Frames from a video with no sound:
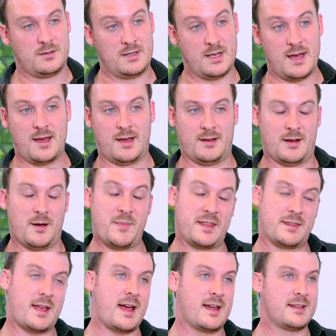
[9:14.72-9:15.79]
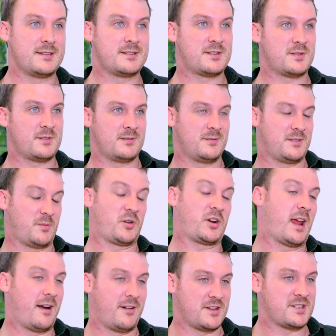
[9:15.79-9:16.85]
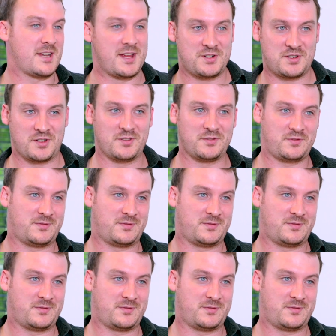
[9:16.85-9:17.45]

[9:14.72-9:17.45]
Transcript: Yeah, I mean, that is the precarious nature